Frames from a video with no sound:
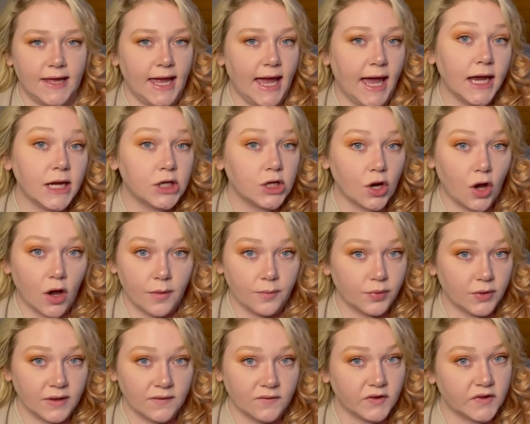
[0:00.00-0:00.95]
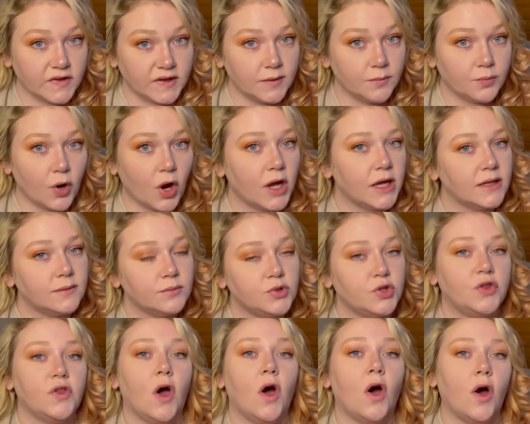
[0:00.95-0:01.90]
had not previously brought him
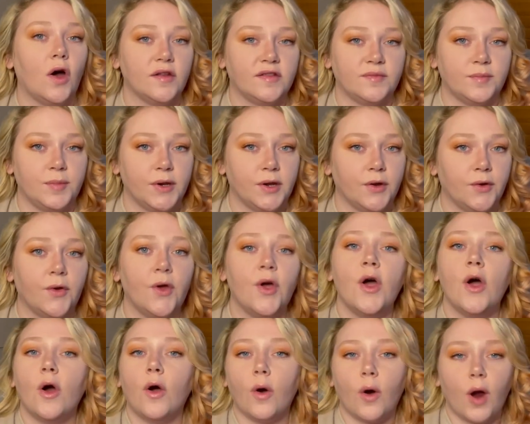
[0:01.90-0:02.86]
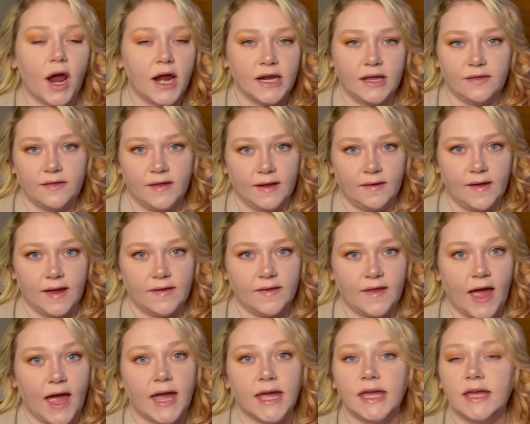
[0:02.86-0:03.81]
to the hospital or anything like
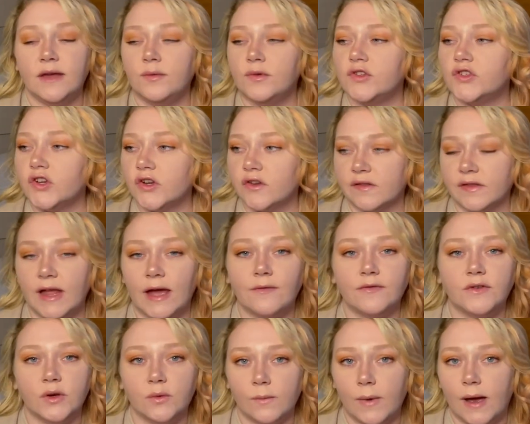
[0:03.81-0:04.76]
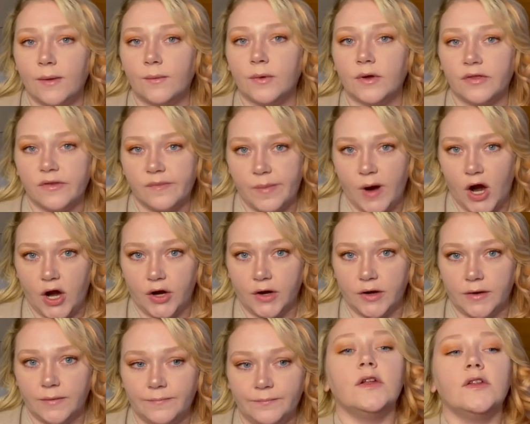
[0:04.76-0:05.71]
that. He was just left in Wentworth
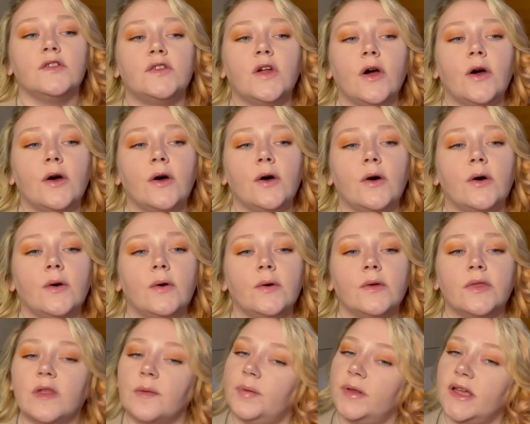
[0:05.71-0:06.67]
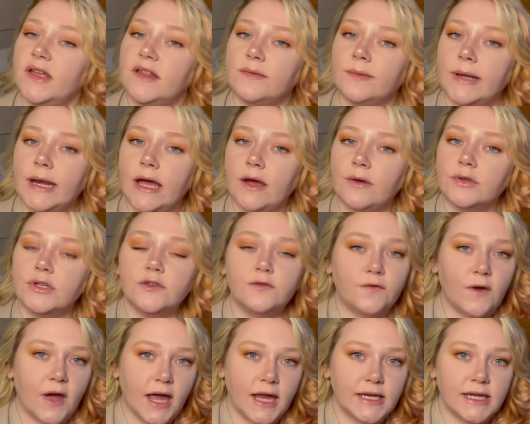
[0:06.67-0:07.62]
Park. So the police went out to
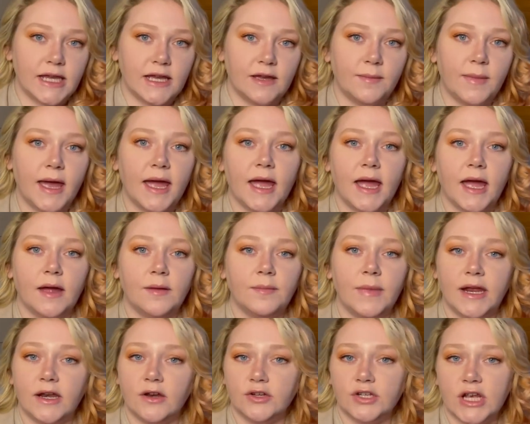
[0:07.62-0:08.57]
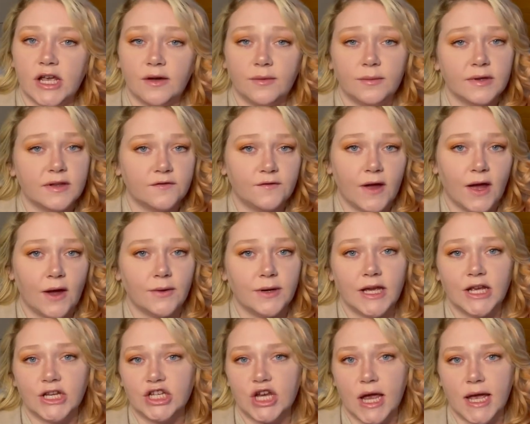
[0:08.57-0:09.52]
find him, and Maynard Champ was found
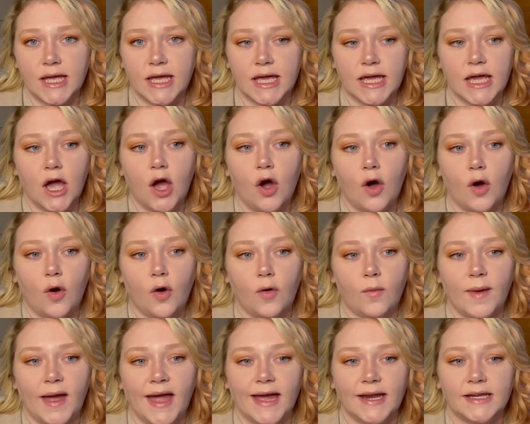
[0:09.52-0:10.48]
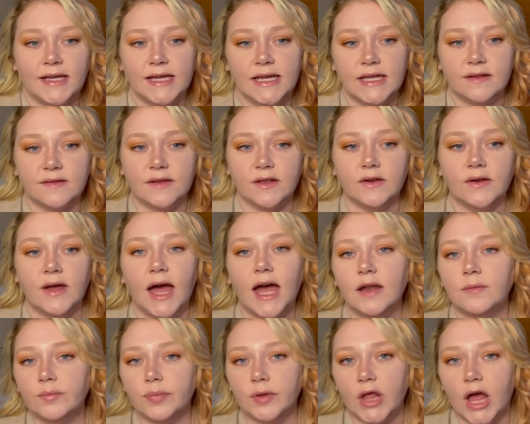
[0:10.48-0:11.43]
hitchhiking home, and he still
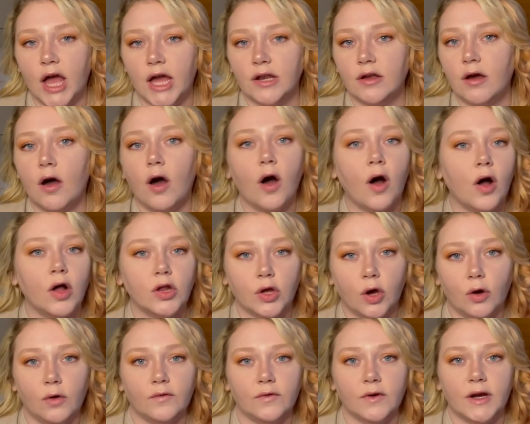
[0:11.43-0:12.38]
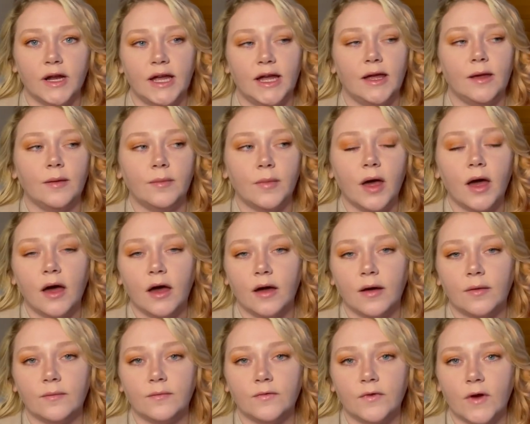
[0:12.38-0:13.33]
had blood all over him
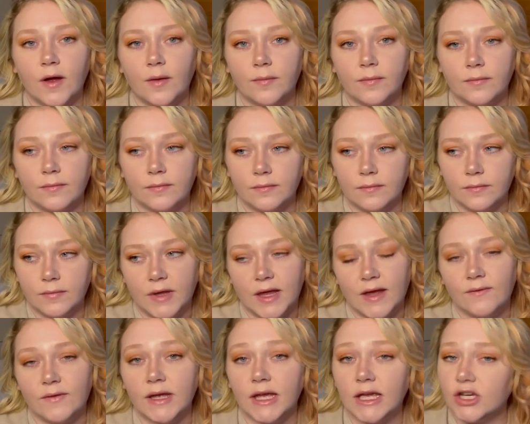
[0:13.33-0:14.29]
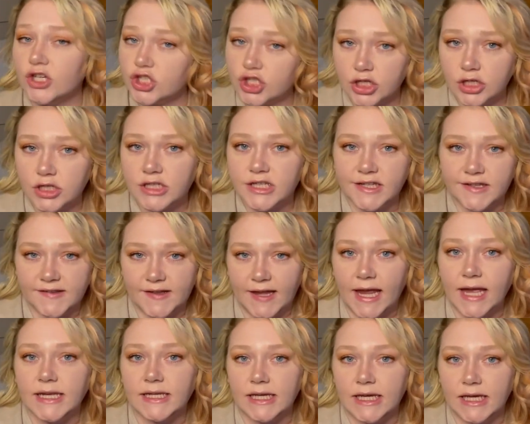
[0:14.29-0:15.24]
from giving his shirt to
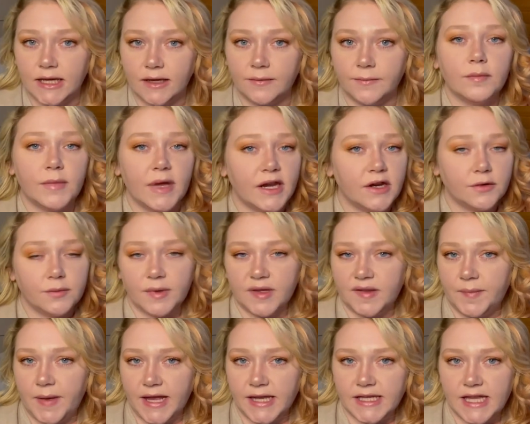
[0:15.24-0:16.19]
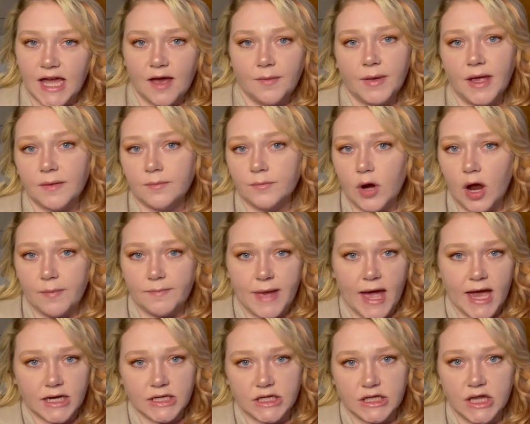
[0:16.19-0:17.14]
Sandy. Maynard was picked up and brought
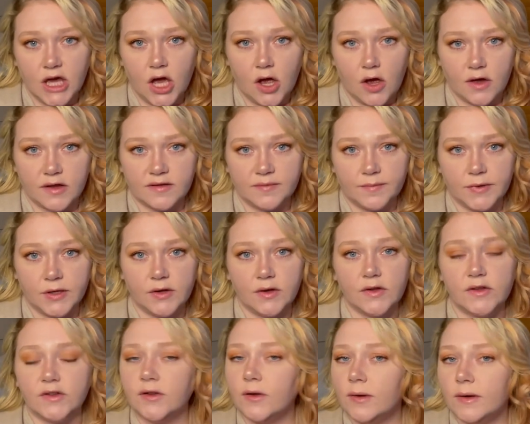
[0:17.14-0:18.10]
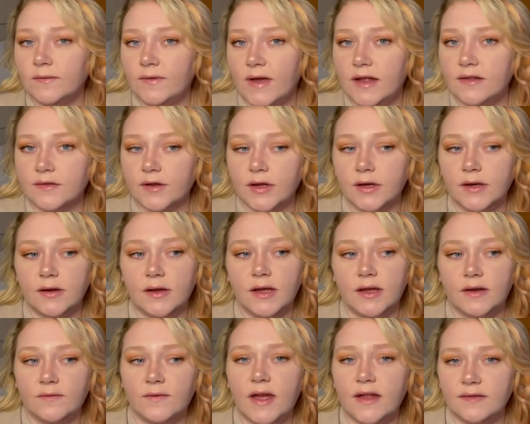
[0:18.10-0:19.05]
back to the hospital so
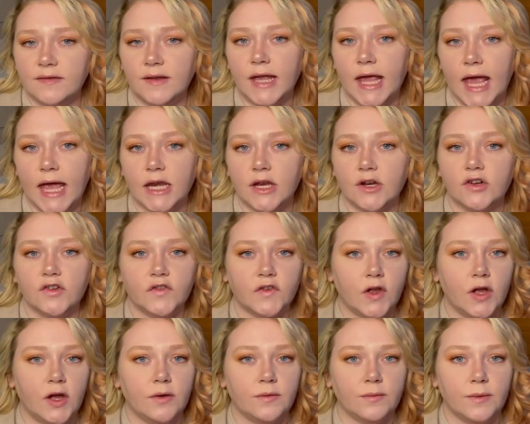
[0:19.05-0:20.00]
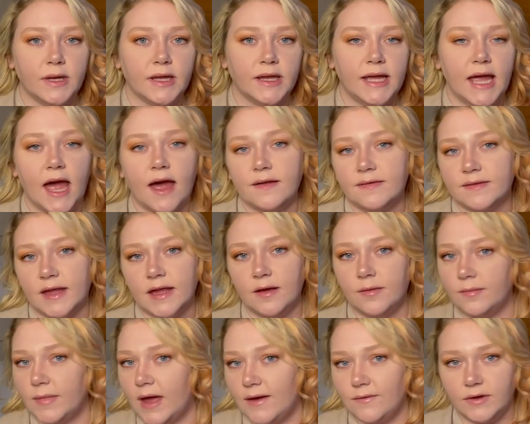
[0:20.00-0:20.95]
investigators could really ask
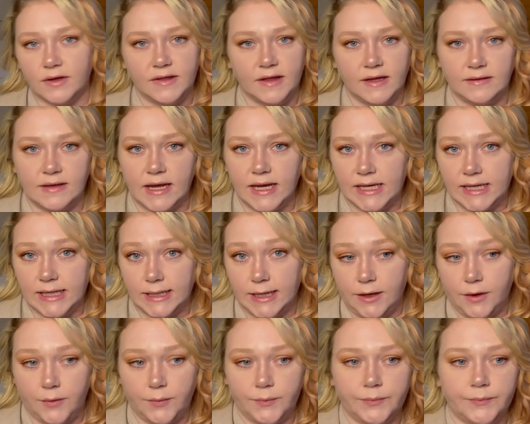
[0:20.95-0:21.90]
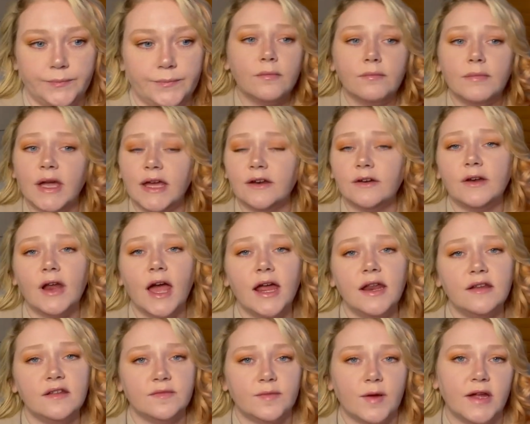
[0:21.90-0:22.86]
him everything that he knew. Maynard had
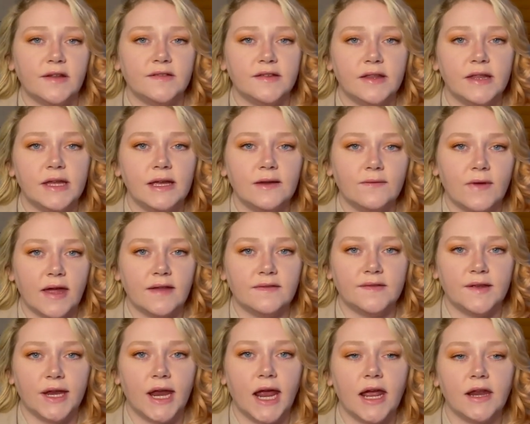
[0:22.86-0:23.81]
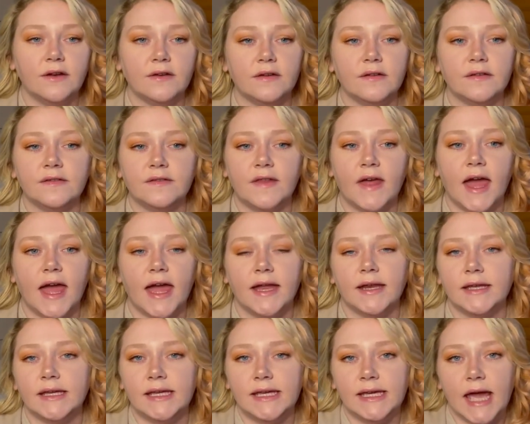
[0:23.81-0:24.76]
expressed to the investigators that
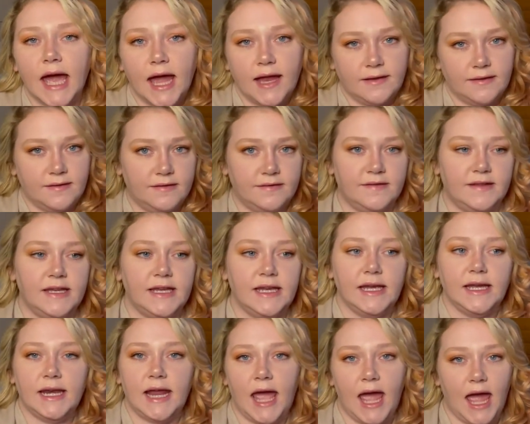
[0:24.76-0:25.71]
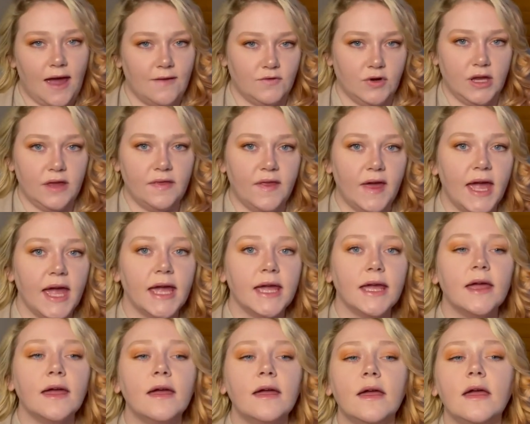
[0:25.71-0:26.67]
he had seen everything,